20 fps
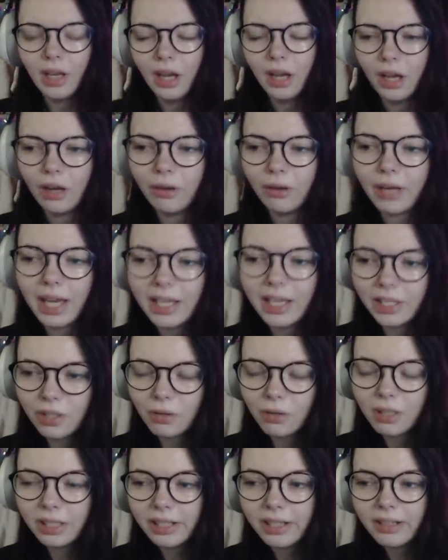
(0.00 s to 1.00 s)
credit? Okay,
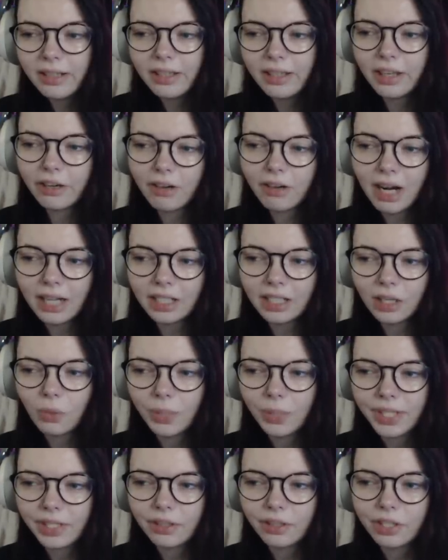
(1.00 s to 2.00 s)
so clearly the Grand
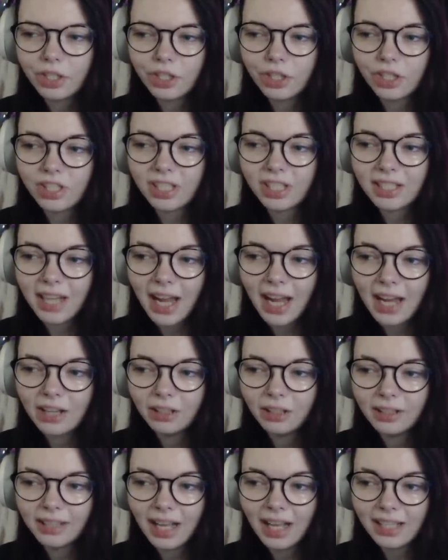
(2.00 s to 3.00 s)
Inquisitor is just a
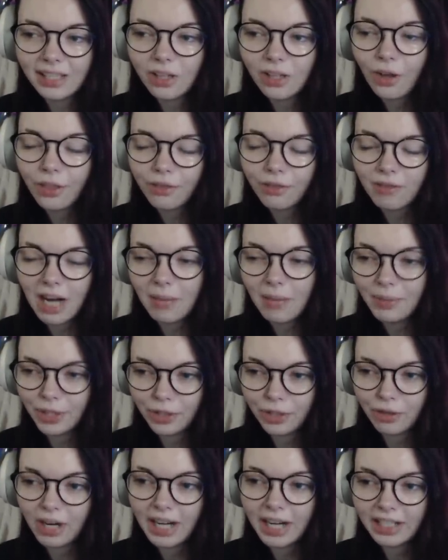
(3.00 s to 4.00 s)
title, and that's not the Rebels'
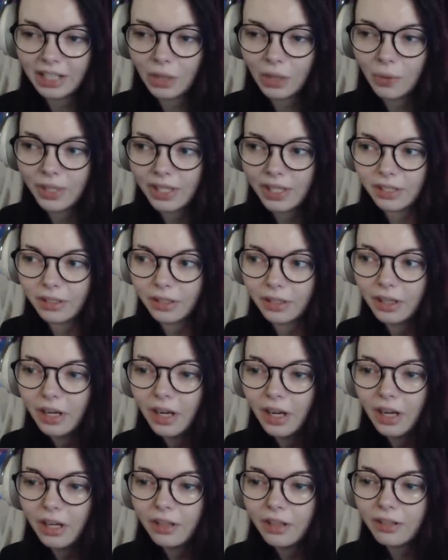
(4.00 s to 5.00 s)
Grand Inquisitor.
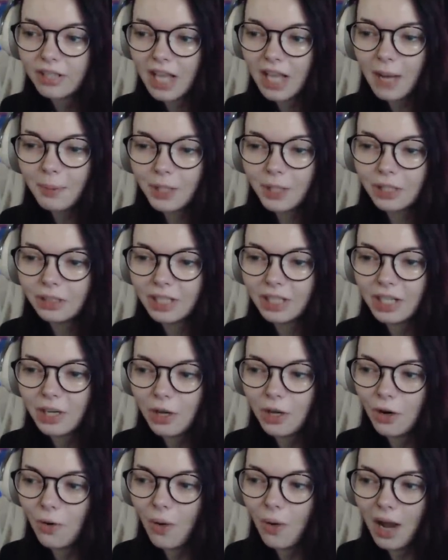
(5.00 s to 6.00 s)
There's absolutely
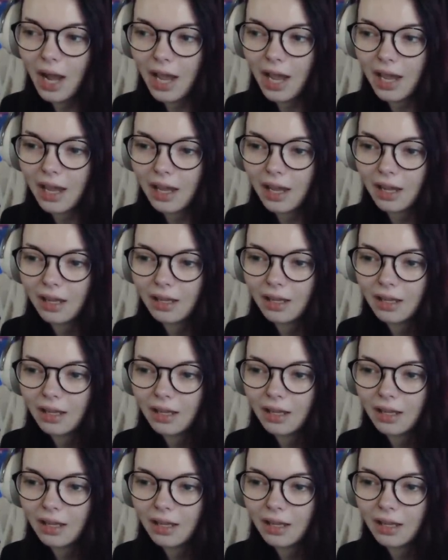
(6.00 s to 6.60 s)
no way.